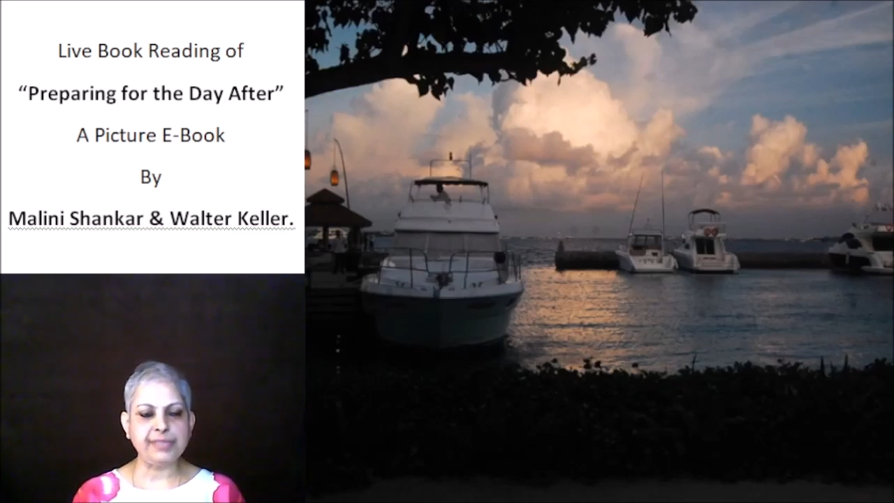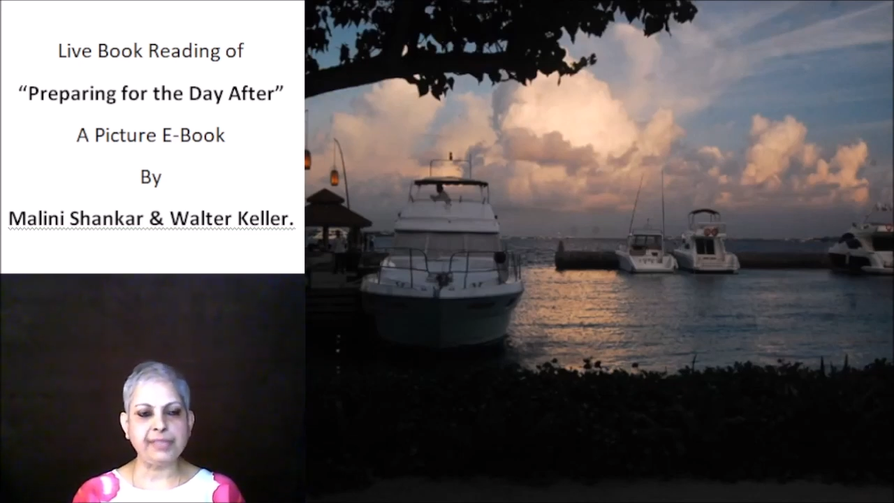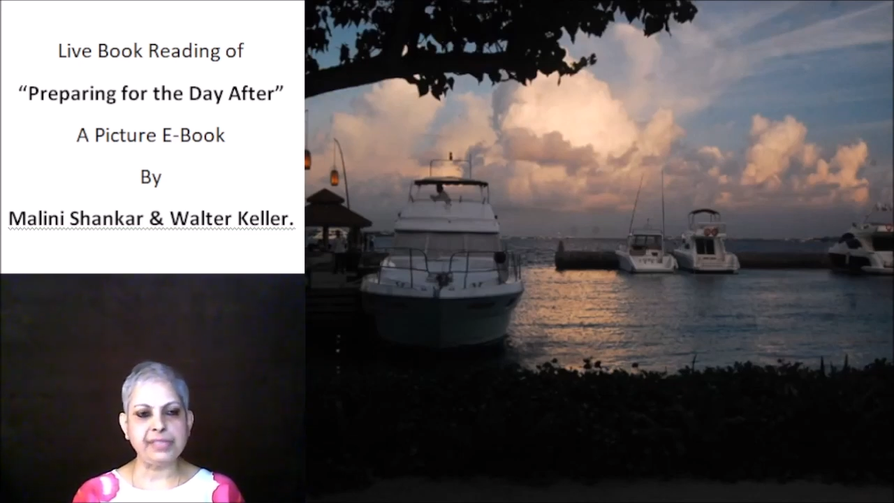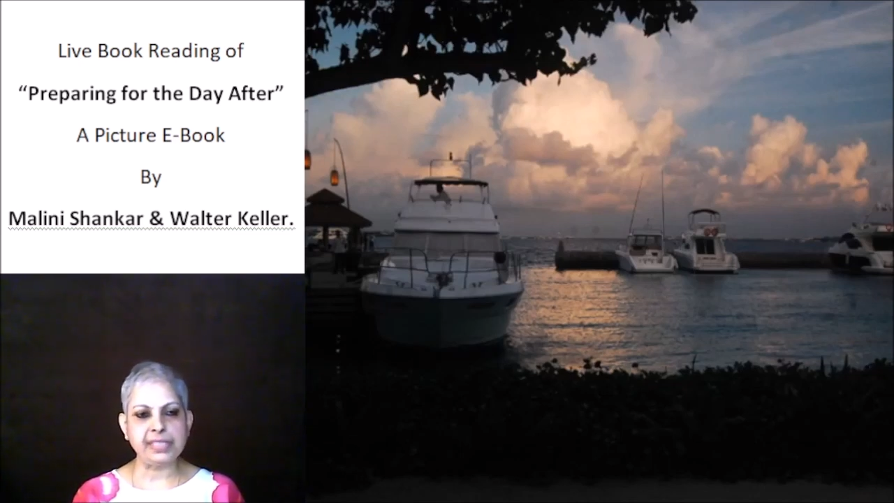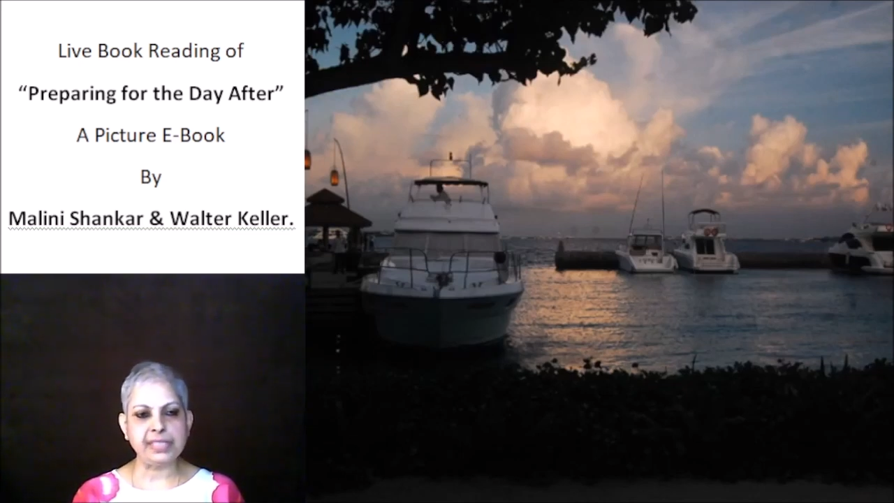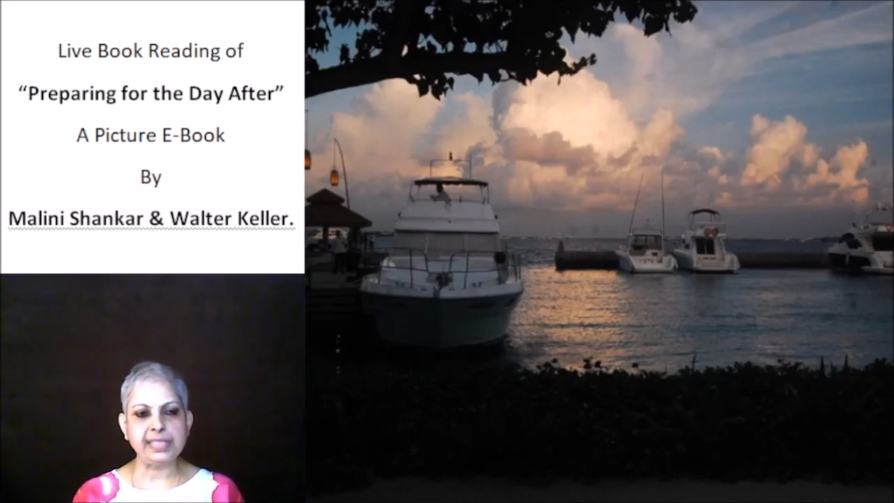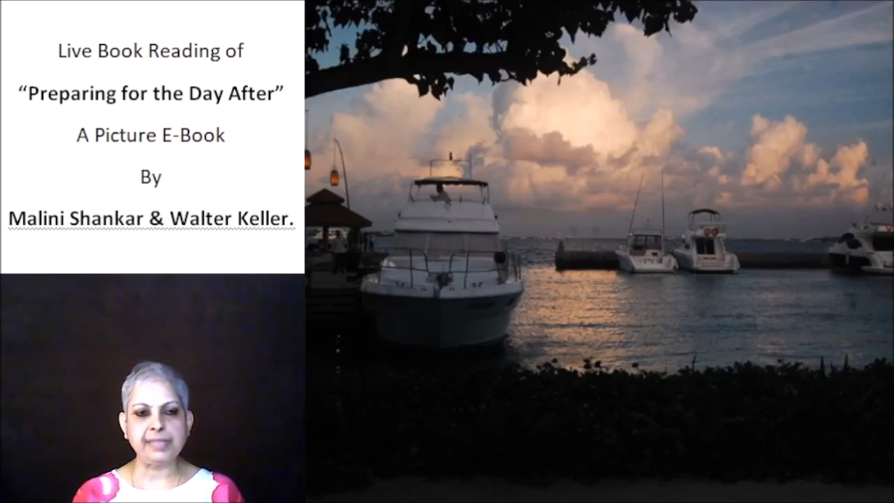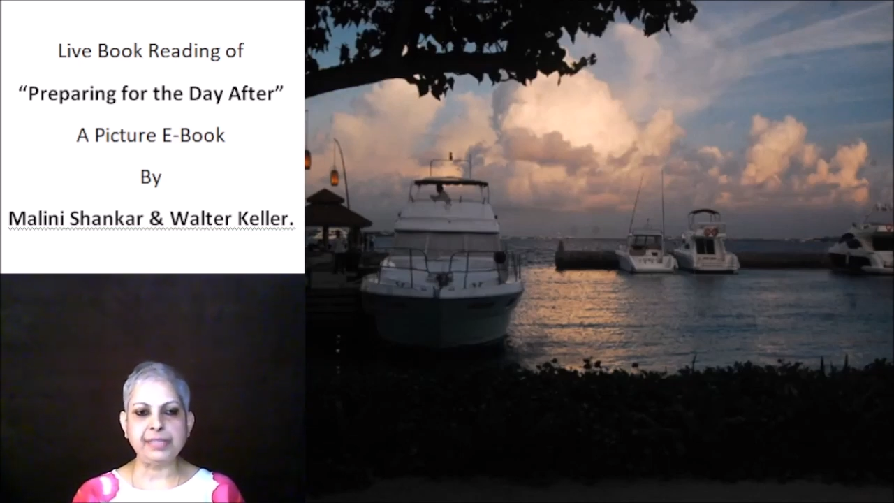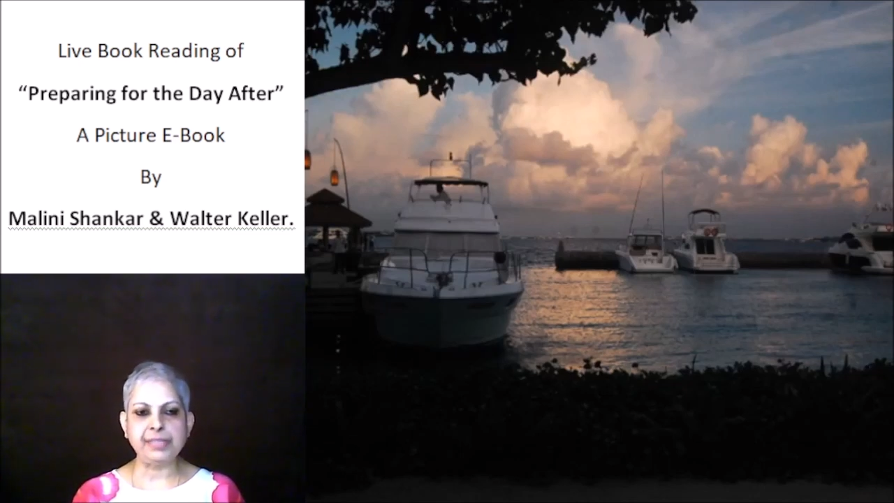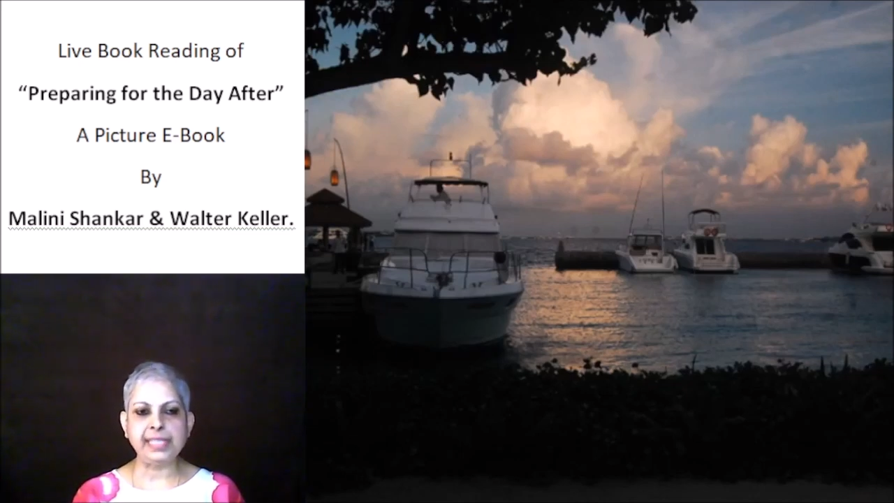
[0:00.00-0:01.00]
that visited
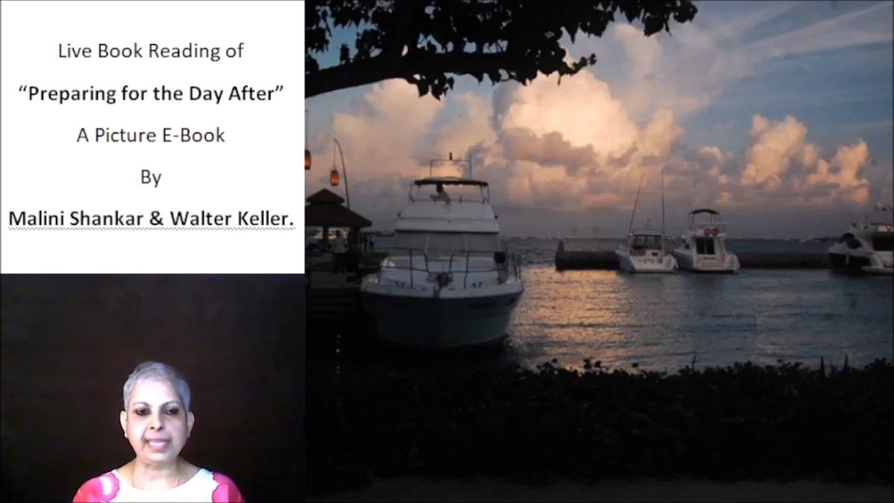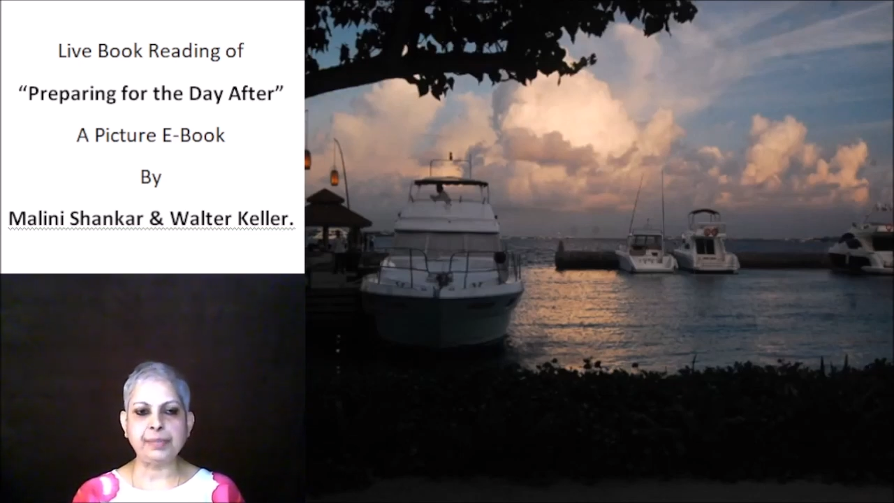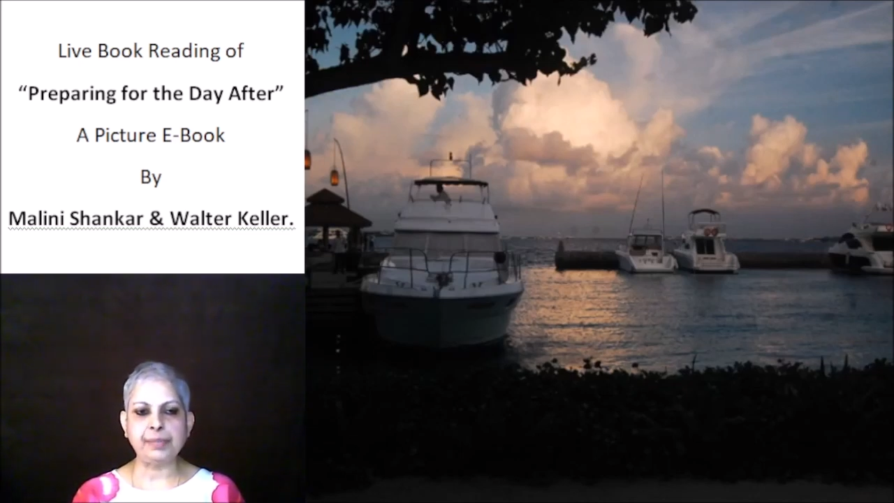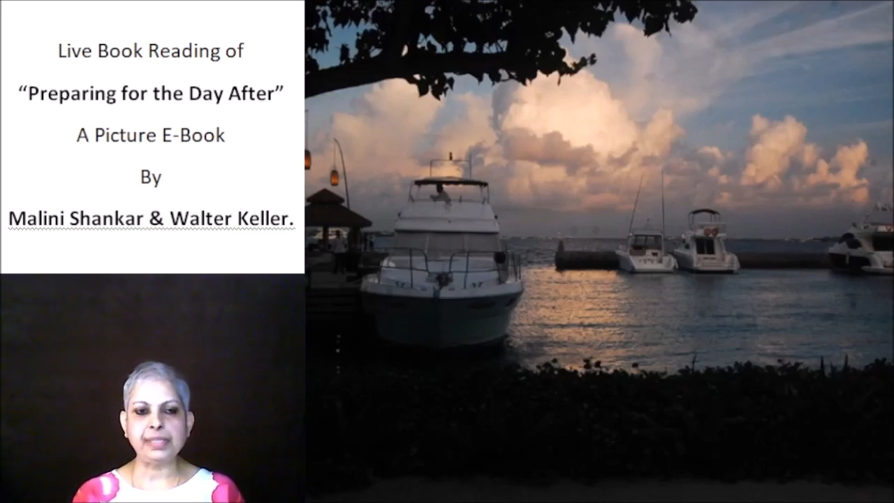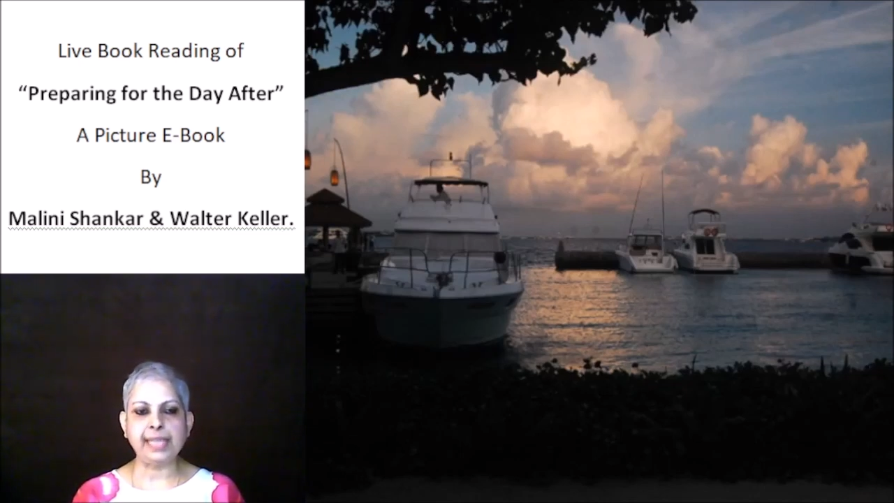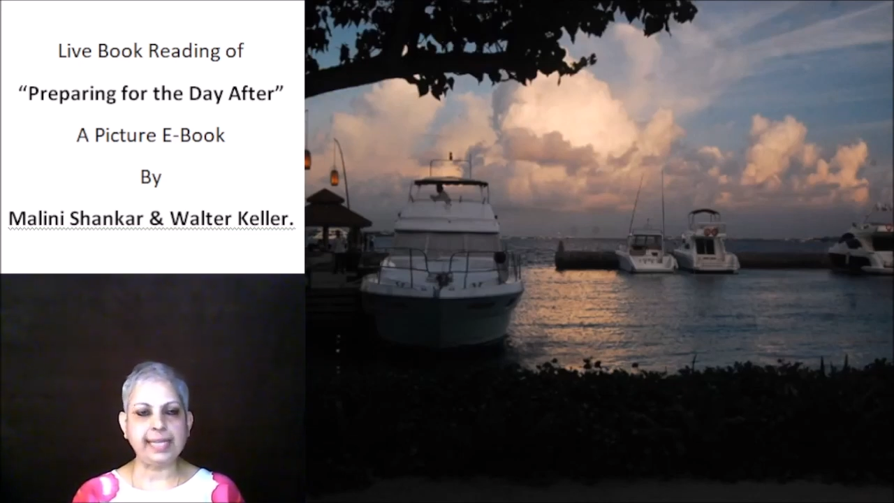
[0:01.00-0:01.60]
every inhabited